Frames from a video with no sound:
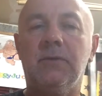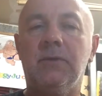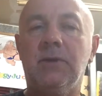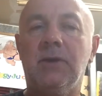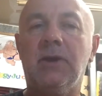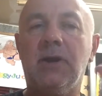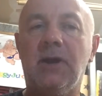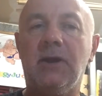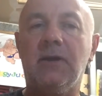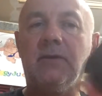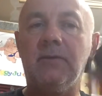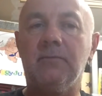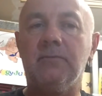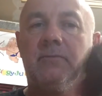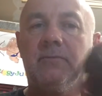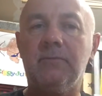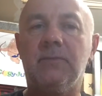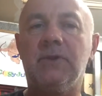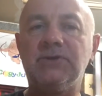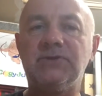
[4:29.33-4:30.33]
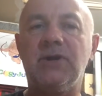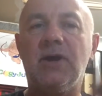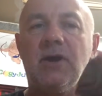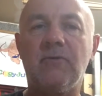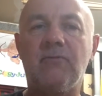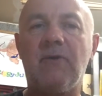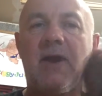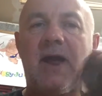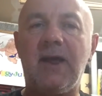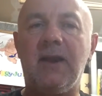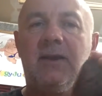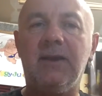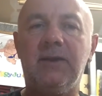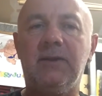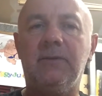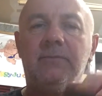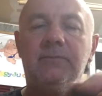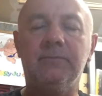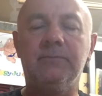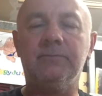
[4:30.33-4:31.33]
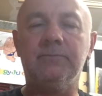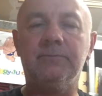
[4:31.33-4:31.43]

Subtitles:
You know, there's no rattling.